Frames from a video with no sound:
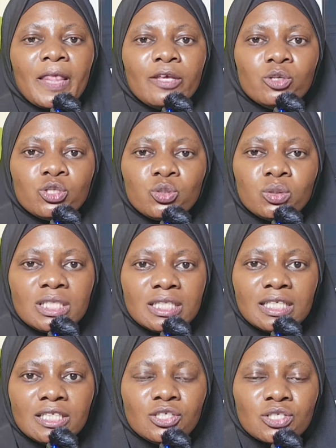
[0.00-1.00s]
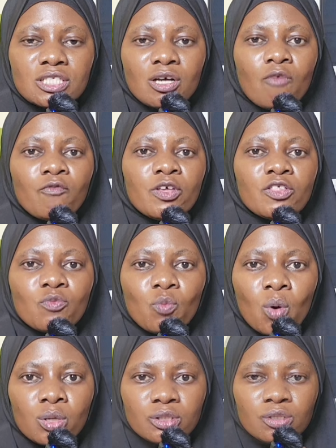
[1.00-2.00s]
you should clean yourself with
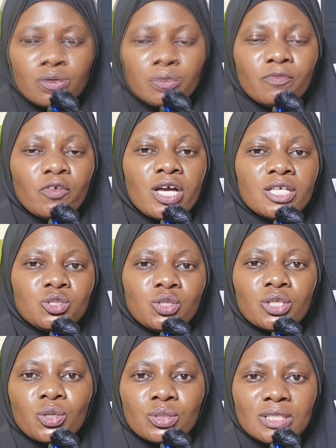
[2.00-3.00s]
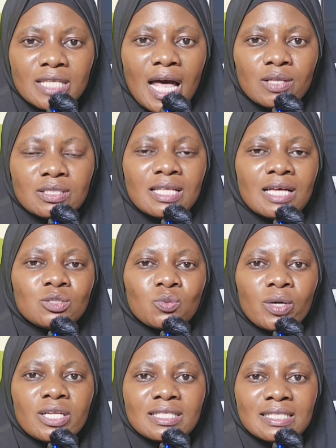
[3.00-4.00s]
water before entering God's house. And that's
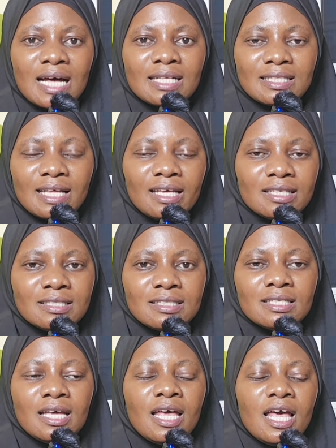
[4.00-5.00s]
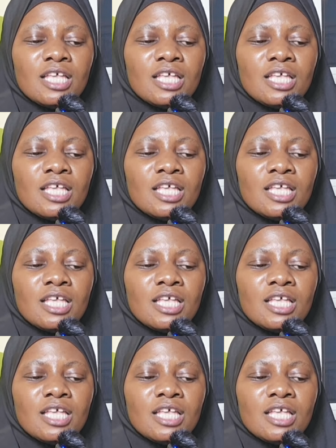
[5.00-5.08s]
what exactly that he did.